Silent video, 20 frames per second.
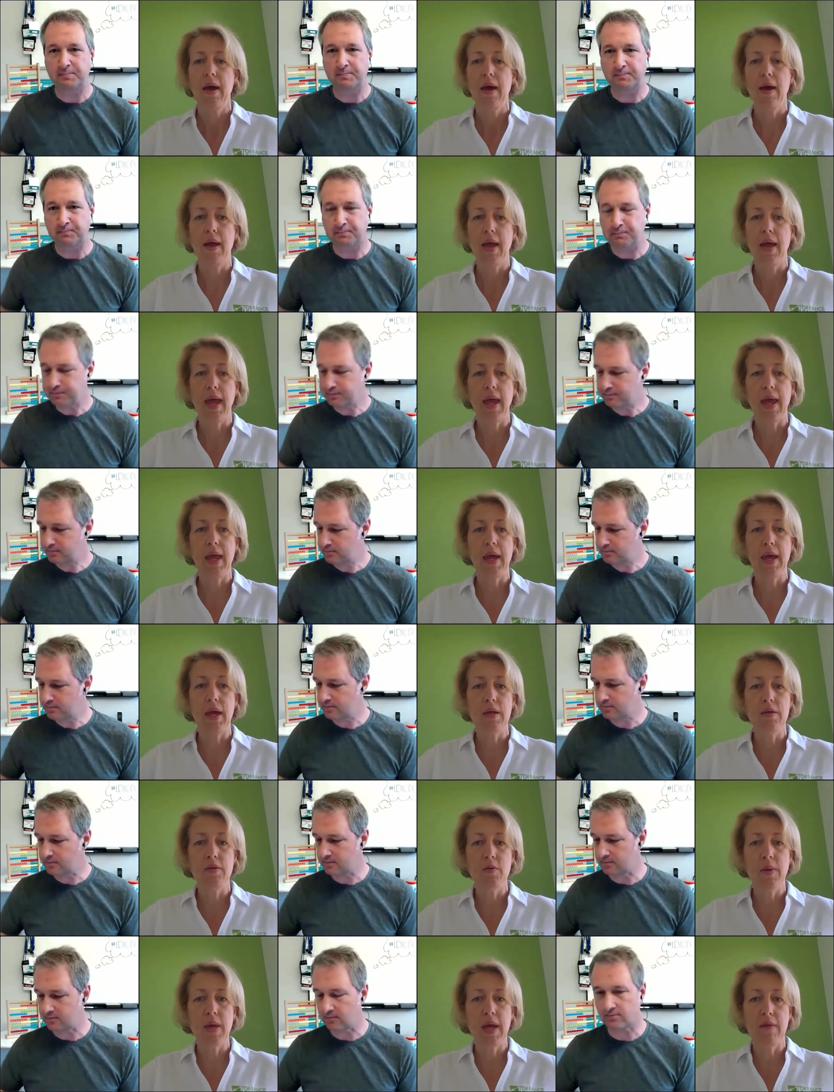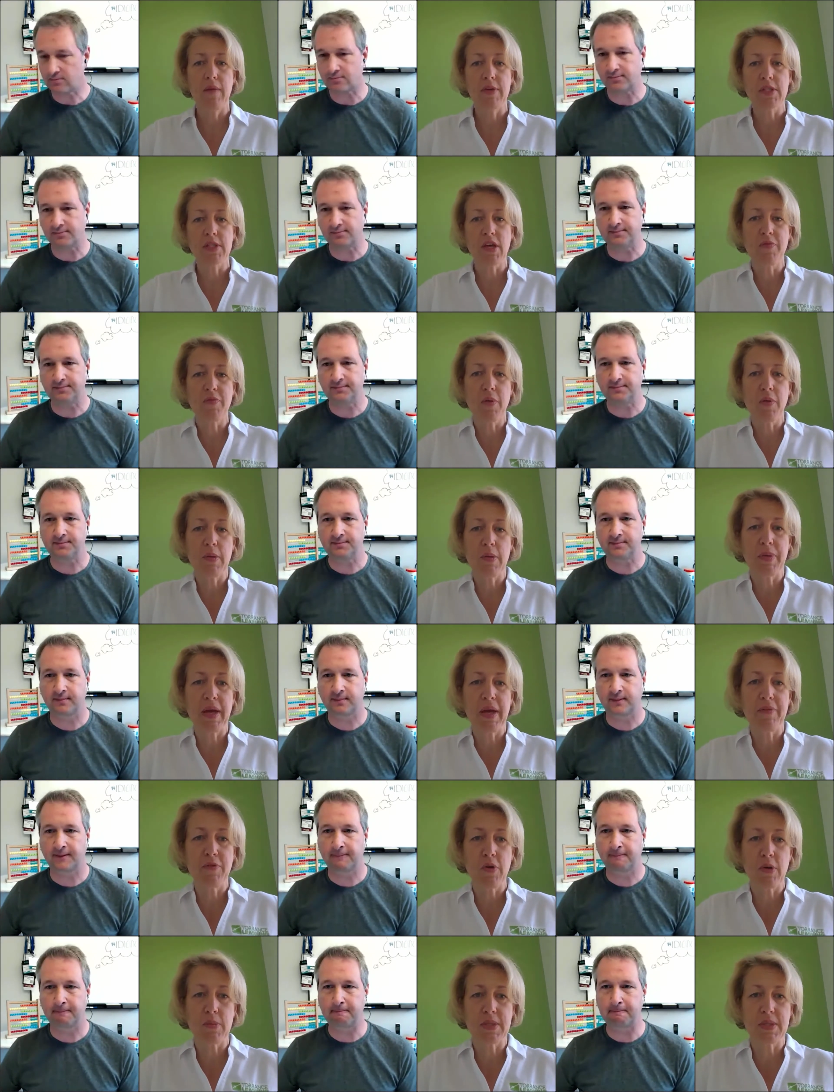Speaker 1: Uh, and we have a software and
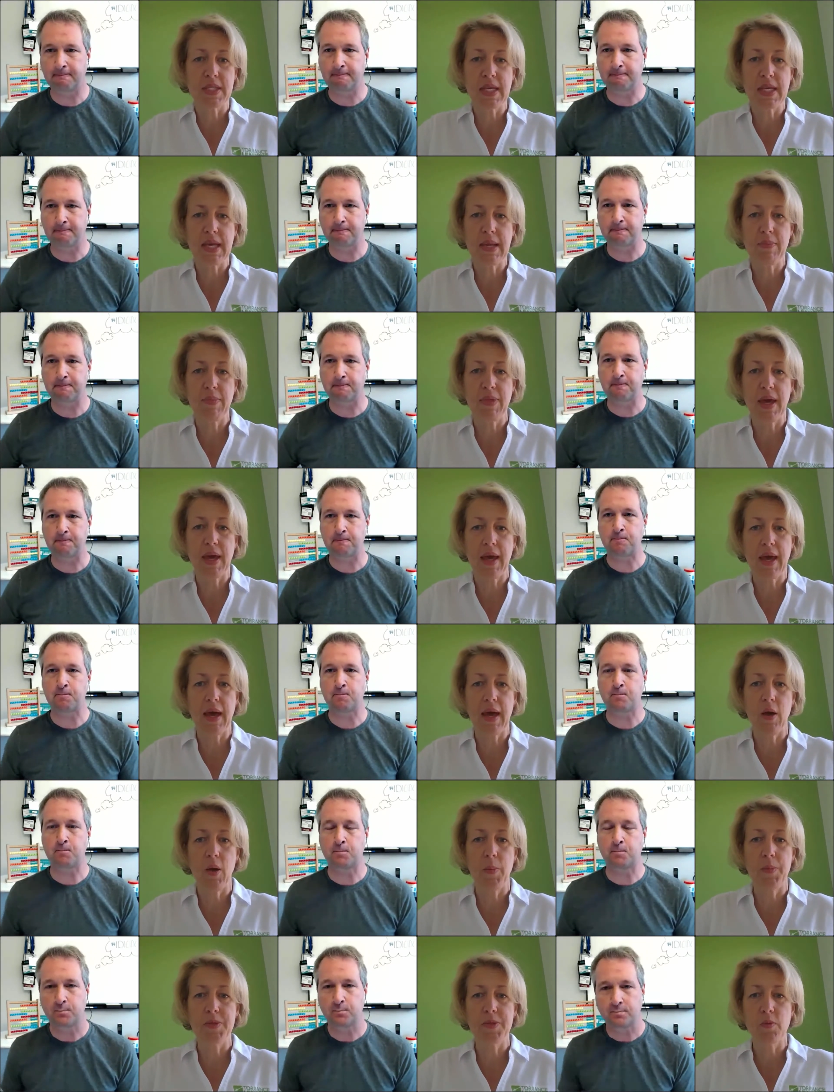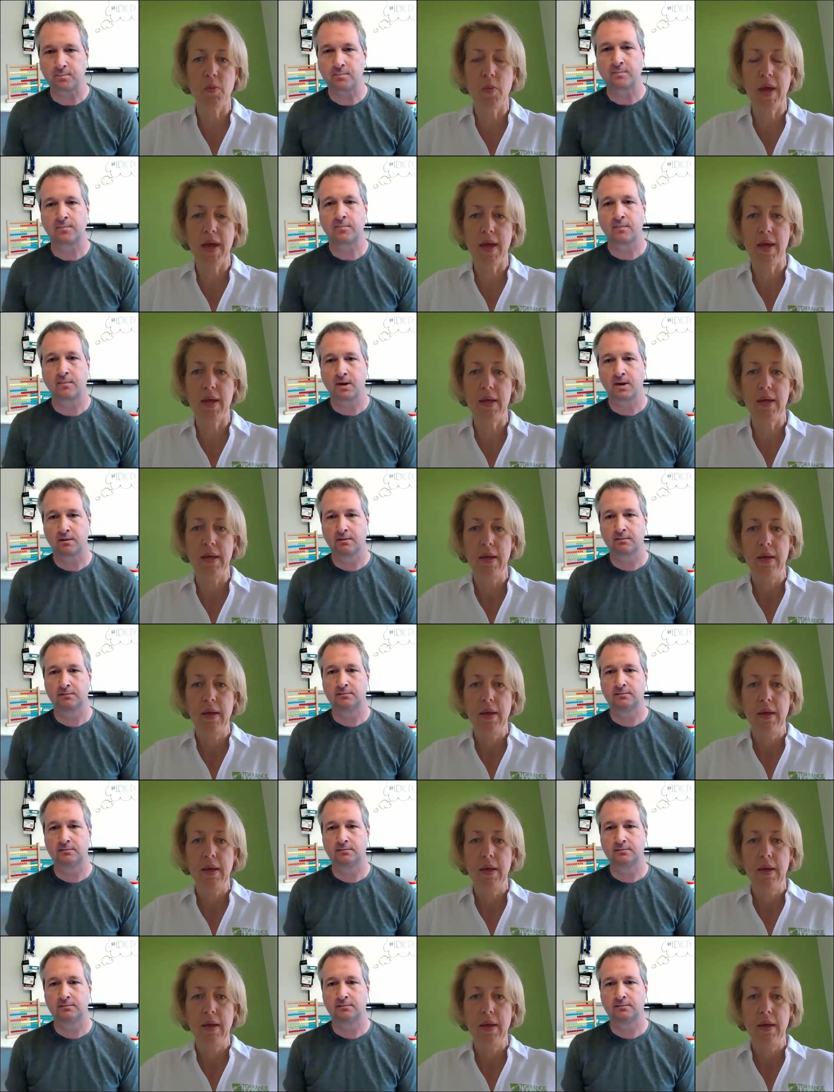platforms team that helps when